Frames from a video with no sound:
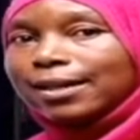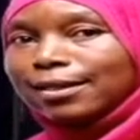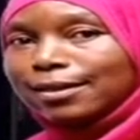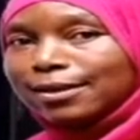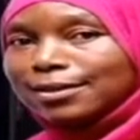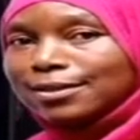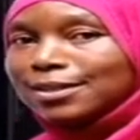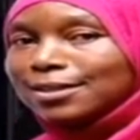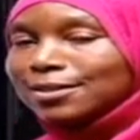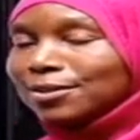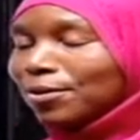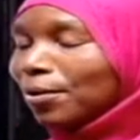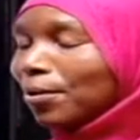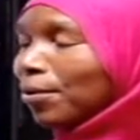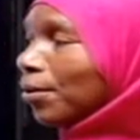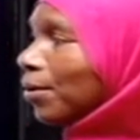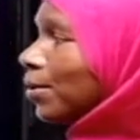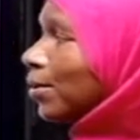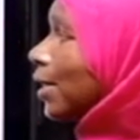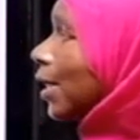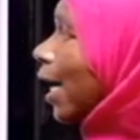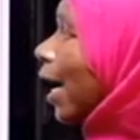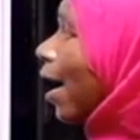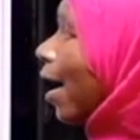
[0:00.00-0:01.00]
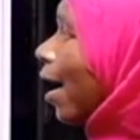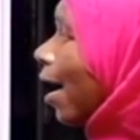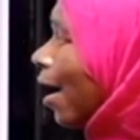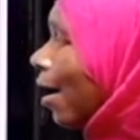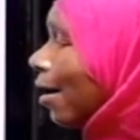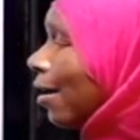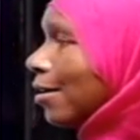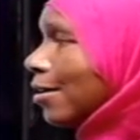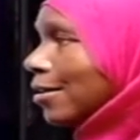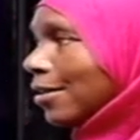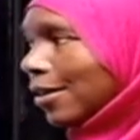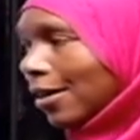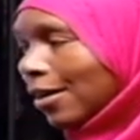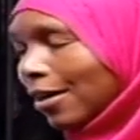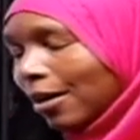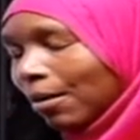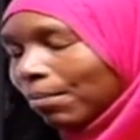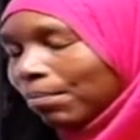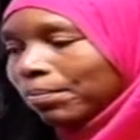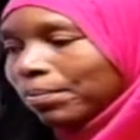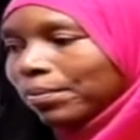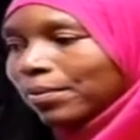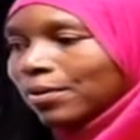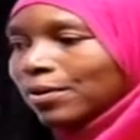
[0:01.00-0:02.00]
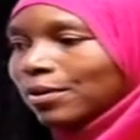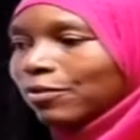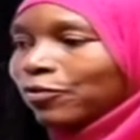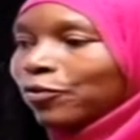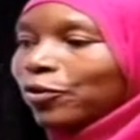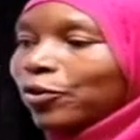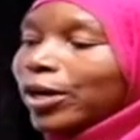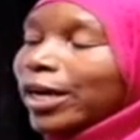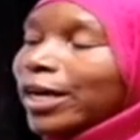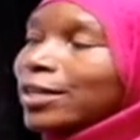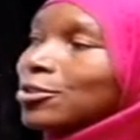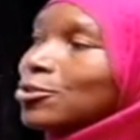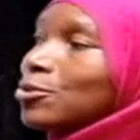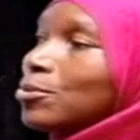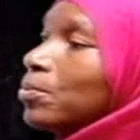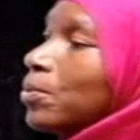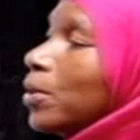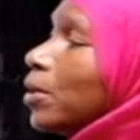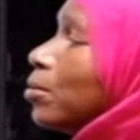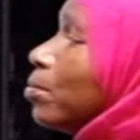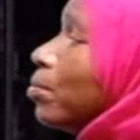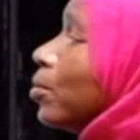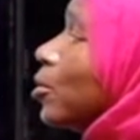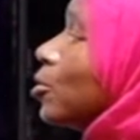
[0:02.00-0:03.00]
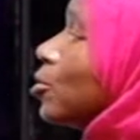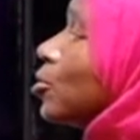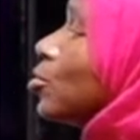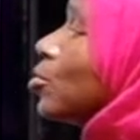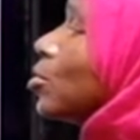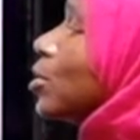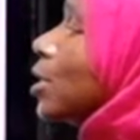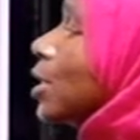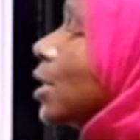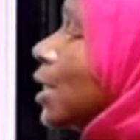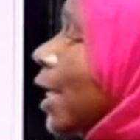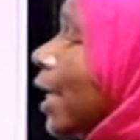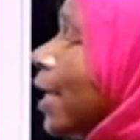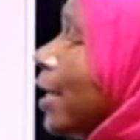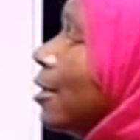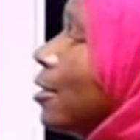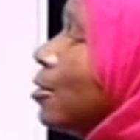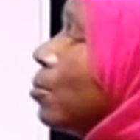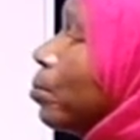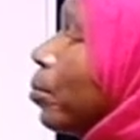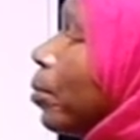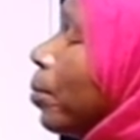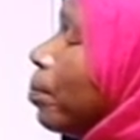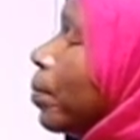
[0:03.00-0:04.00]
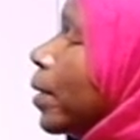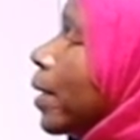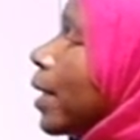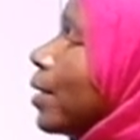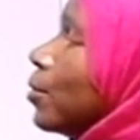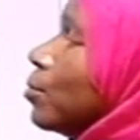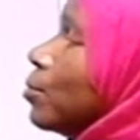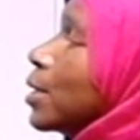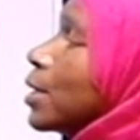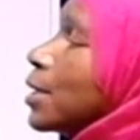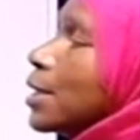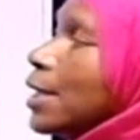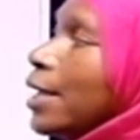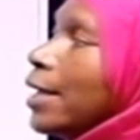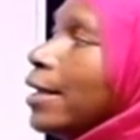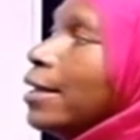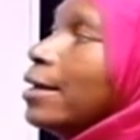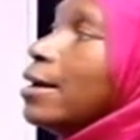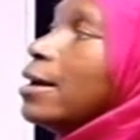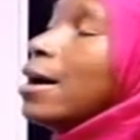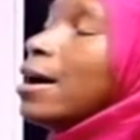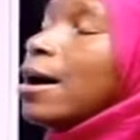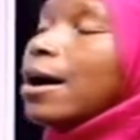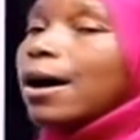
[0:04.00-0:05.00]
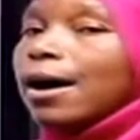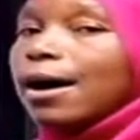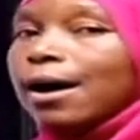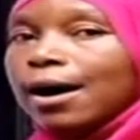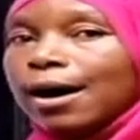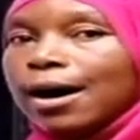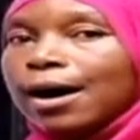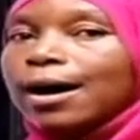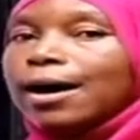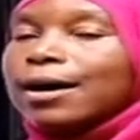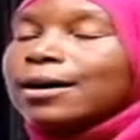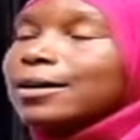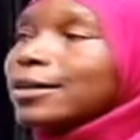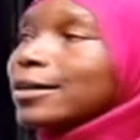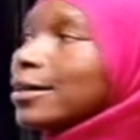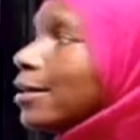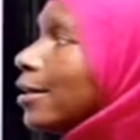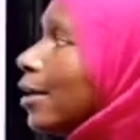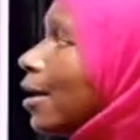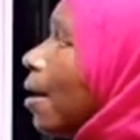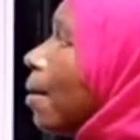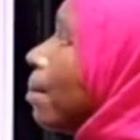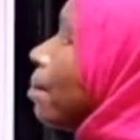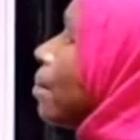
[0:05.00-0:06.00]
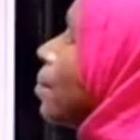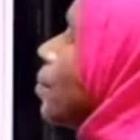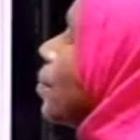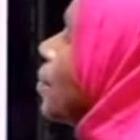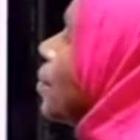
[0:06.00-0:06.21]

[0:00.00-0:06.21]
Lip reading: This is called a cup. For us to be able to say it properly, we say a cup.